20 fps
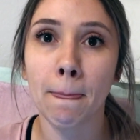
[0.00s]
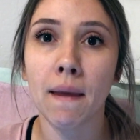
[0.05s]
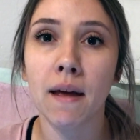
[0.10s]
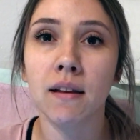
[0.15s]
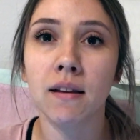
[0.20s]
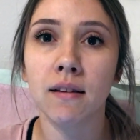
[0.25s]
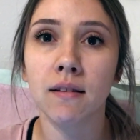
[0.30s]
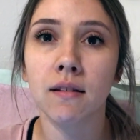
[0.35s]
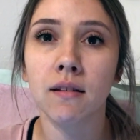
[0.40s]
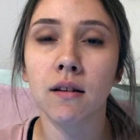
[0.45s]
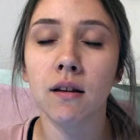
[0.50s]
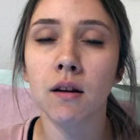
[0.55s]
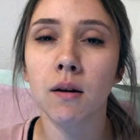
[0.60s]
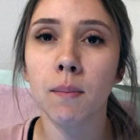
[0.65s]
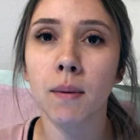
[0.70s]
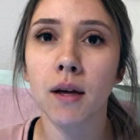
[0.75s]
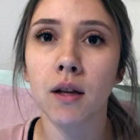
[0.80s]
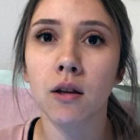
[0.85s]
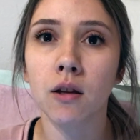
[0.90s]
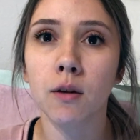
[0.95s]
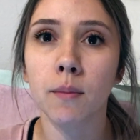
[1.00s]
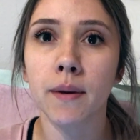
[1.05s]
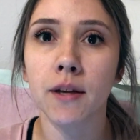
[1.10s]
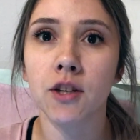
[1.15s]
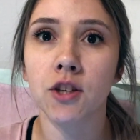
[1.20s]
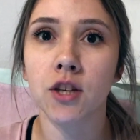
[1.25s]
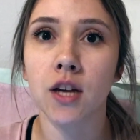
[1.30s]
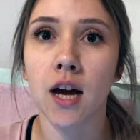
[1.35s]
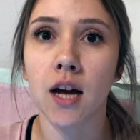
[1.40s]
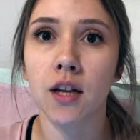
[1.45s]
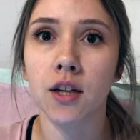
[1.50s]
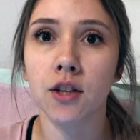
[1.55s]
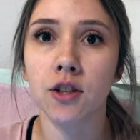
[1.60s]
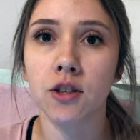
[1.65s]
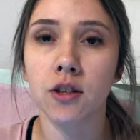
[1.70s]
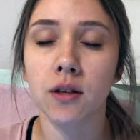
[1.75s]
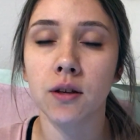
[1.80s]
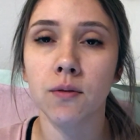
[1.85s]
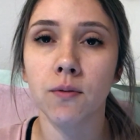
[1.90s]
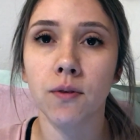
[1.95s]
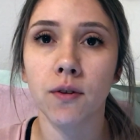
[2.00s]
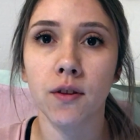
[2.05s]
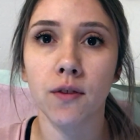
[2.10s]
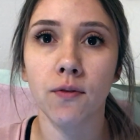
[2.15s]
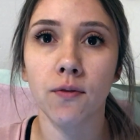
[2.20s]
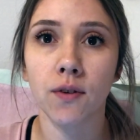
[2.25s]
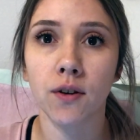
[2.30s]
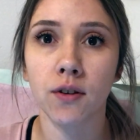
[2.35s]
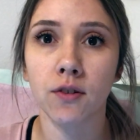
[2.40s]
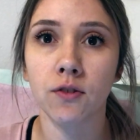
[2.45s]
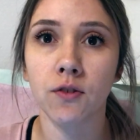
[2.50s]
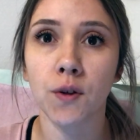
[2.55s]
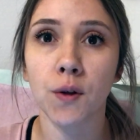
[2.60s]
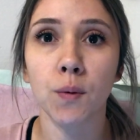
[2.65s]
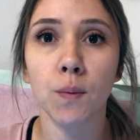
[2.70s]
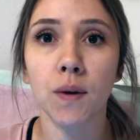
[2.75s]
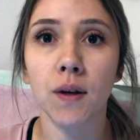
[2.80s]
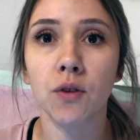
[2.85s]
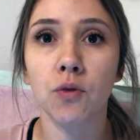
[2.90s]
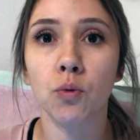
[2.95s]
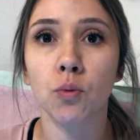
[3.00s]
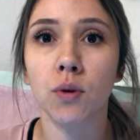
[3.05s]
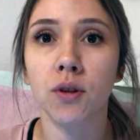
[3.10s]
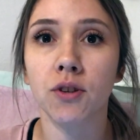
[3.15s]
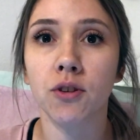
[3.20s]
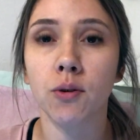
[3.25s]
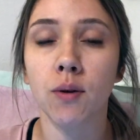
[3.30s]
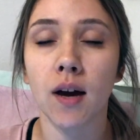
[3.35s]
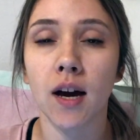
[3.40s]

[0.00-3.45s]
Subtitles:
And this is gonna be a little bit challenging for the first few weeks once you